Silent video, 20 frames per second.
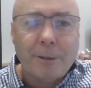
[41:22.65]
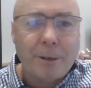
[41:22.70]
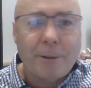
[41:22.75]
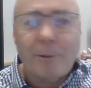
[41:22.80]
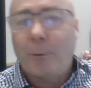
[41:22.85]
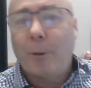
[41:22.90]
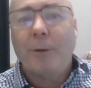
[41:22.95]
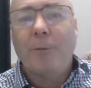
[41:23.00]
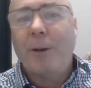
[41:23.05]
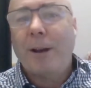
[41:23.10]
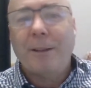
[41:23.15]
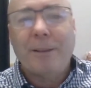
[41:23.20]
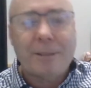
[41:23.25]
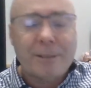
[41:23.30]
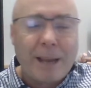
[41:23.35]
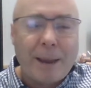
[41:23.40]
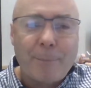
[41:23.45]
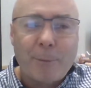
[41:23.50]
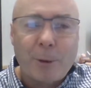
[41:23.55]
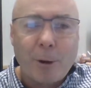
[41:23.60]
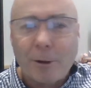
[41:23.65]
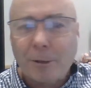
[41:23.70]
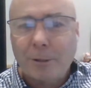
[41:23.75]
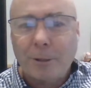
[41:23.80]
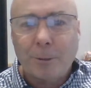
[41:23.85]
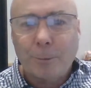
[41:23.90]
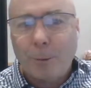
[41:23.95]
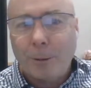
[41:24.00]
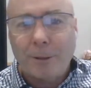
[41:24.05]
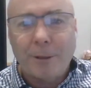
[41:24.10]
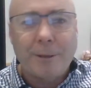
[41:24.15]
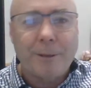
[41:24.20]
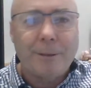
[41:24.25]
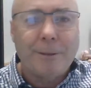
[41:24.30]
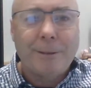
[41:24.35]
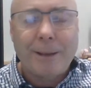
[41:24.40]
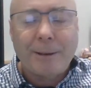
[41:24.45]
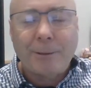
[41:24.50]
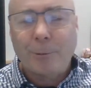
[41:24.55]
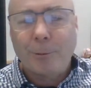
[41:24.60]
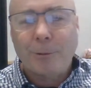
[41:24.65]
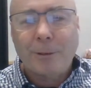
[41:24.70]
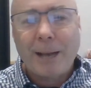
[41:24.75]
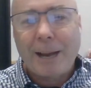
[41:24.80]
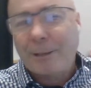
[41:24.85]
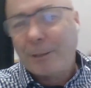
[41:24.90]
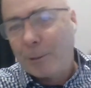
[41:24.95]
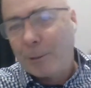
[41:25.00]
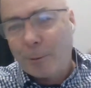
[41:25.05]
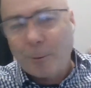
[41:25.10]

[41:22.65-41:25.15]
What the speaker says: They're going to run the same cost as what you get to a taxi,